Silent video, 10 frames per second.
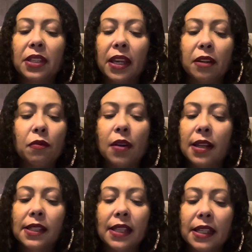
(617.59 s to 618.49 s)
King of
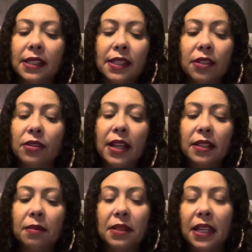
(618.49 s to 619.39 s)
Wands, they still end
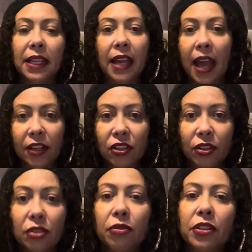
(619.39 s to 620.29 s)
up taking
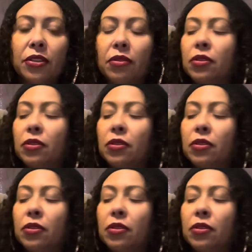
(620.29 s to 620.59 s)
action towards you.